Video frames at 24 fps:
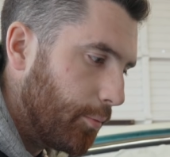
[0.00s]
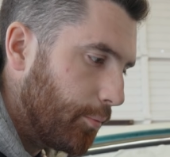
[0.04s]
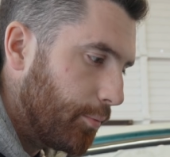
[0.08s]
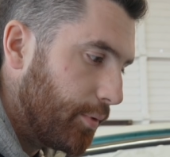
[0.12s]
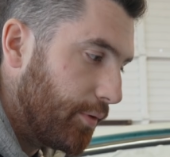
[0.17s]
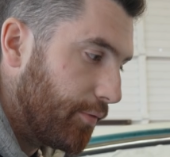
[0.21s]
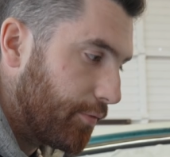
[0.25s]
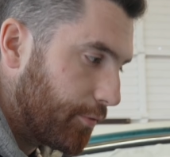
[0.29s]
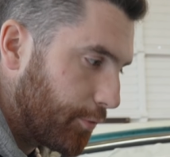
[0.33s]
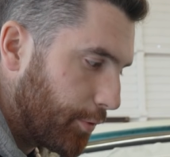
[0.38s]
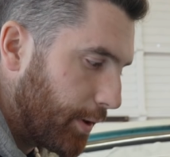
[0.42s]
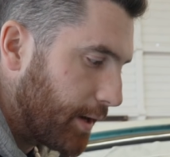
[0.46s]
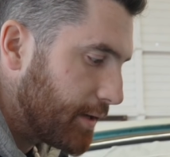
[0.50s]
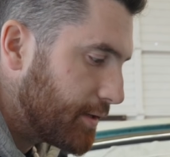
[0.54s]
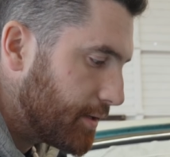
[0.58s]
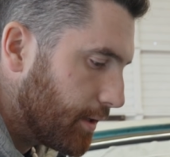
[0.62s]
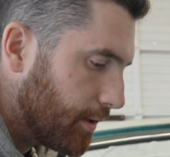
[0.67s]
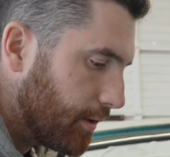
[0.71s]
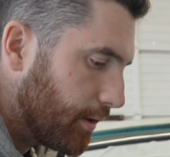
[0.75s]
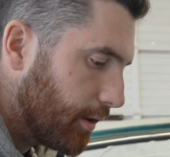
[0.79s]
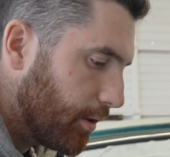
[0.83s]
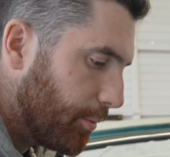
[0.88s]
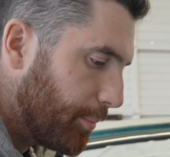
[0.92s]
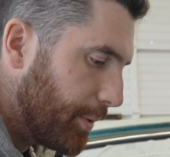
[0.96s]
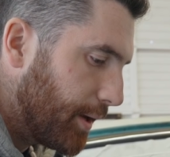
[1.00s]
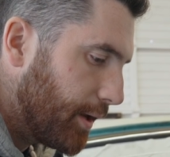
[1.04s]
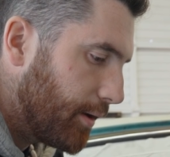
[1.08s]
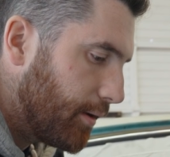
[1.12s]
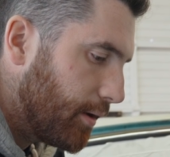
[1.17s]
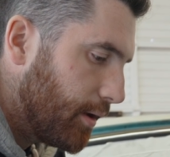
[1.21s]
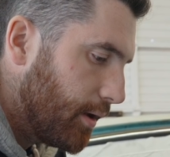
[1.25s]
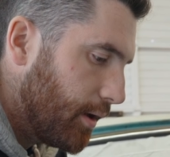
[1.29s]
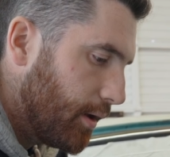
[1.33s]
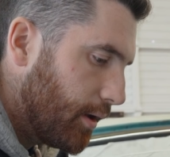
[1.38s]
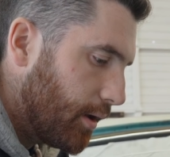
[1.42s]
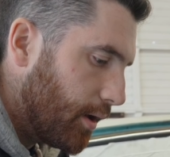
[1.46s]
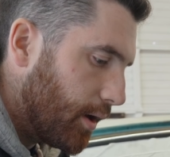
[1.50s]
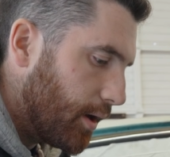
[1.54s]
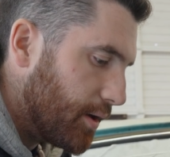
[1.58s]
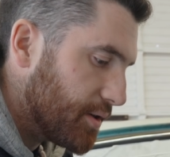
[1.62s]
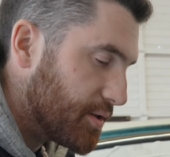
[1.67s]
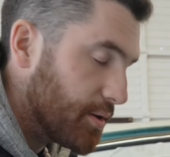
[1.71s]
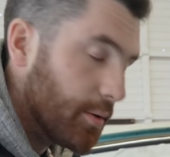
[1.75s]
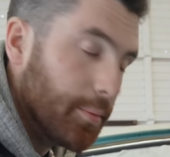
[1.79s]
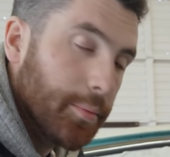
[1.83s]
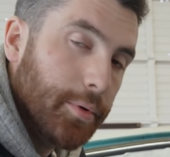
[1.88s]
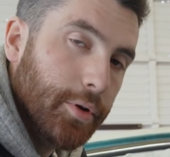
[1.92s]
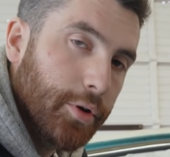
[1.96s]
We've cranked it a little bit.
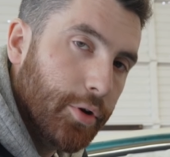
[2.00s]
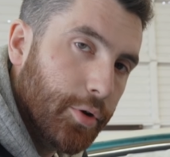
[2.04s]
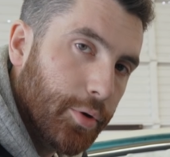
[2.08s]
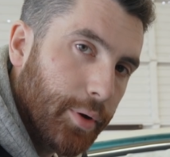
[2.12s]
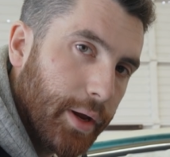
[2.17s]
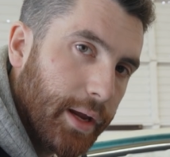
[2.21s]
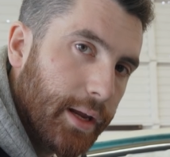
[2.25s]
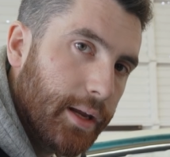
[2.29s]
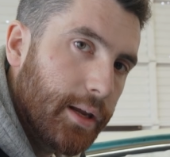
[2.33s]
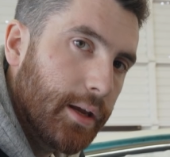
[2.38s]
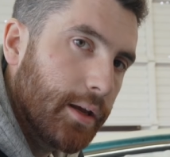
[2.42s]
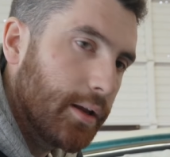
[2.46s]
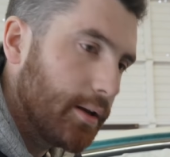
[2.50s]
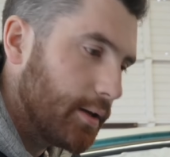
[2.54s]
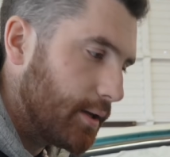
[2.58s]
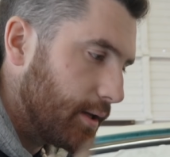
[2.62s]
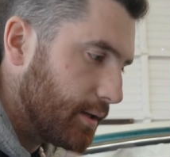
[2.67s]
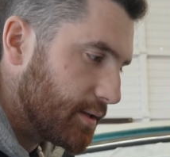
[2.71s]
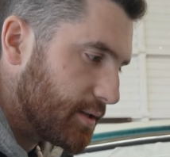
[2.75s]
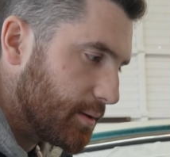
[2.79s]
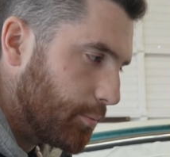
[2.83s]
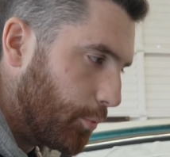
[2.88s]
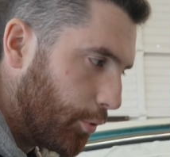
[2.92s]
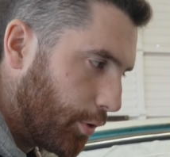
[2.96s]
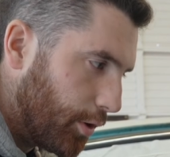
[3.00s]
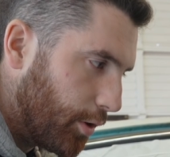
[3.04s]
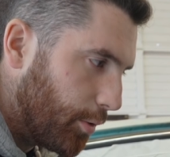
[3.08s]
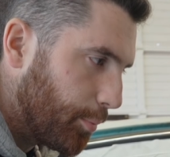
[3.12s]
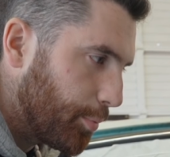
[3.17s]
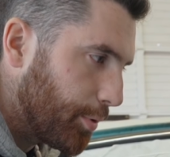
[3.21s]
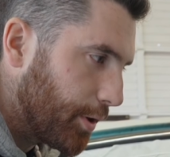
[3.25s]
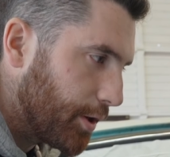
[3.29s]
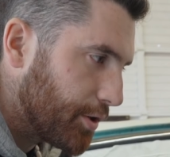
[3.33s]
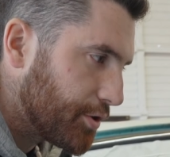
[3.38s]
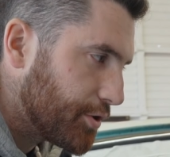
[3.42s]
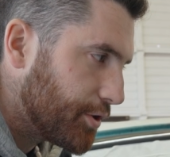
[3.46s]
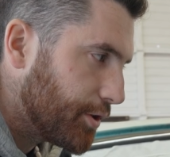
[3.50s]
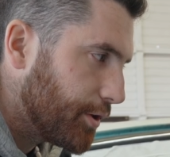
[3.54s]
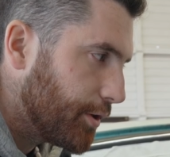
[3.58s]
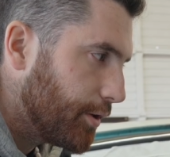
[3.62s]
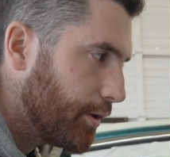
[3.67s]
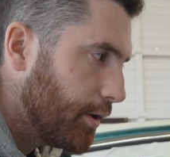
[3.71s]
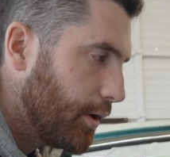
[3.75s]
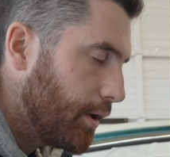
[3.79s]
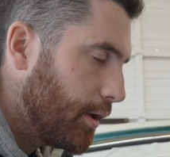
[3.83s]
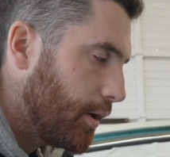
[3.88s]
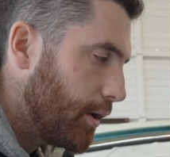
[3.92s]
So I'm gonna crank it, get some oil pressure,